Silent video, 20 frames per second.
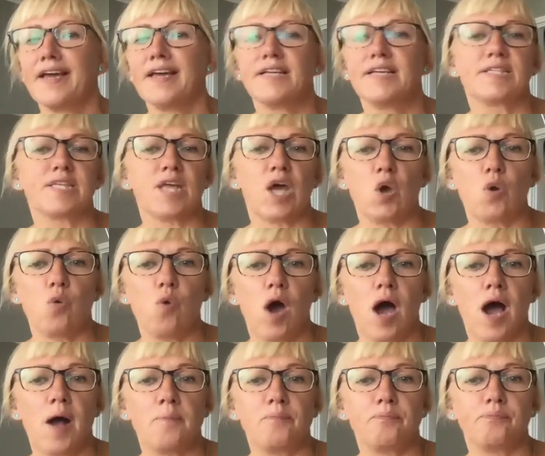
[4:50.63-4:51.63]
So
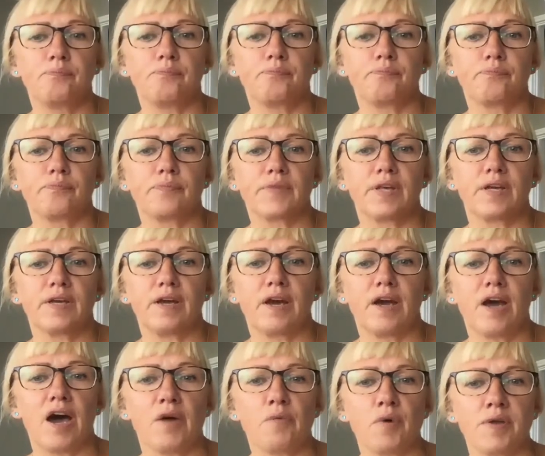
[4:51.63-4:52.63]

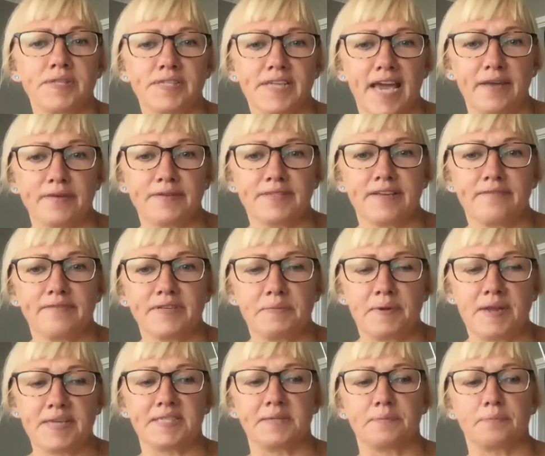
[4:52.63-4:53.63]
I wonder how safe those
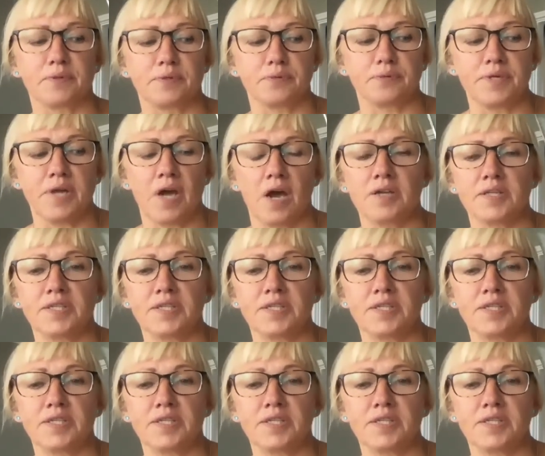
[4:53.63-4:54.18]
plastic bottles are.